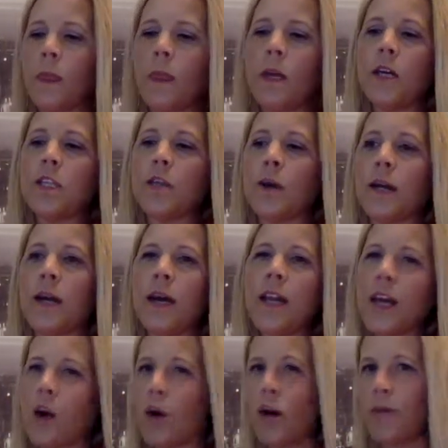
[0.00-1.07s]
So I kind
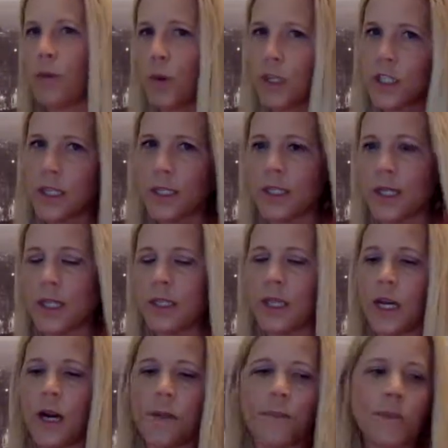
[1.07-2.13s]
of go off what she says
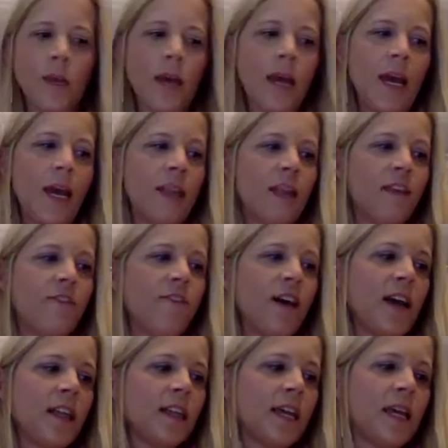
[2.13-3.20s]
there. And then
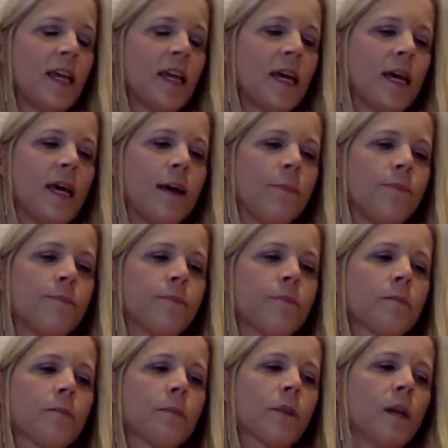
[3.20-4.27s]
finally,
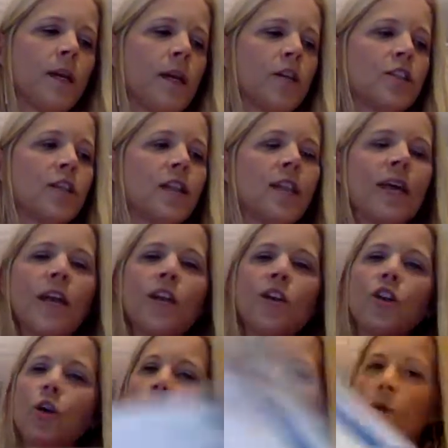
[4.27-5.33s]
here's a letter
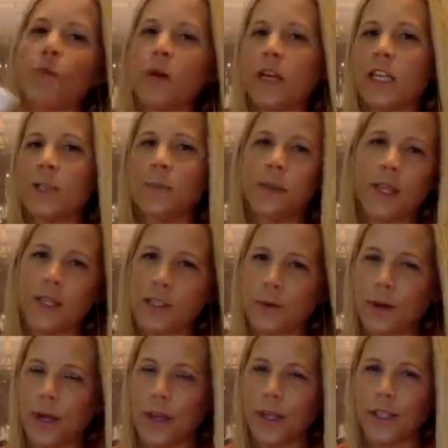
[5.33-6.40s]
nobody reads, but that's
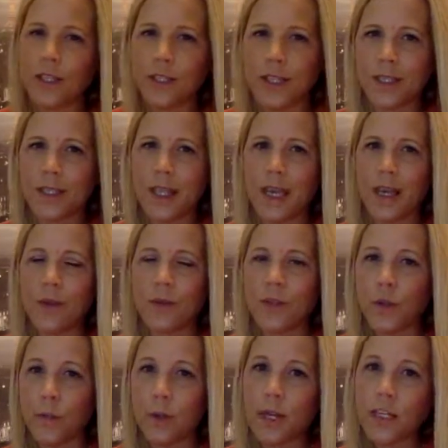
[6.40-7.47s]
okay. It just says, thank you
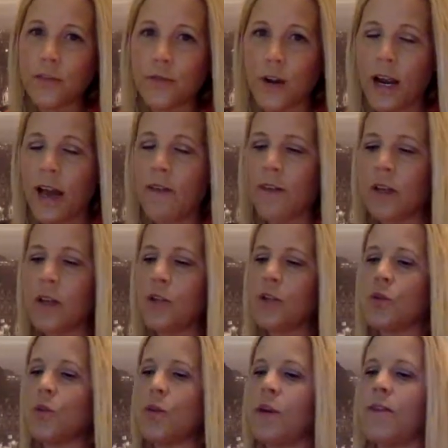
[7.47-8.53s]
so much for having a
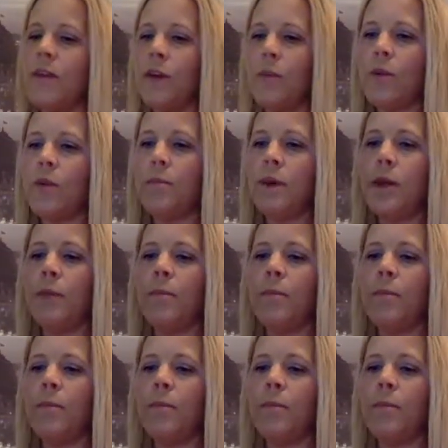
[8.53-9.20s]
jewelry event with me.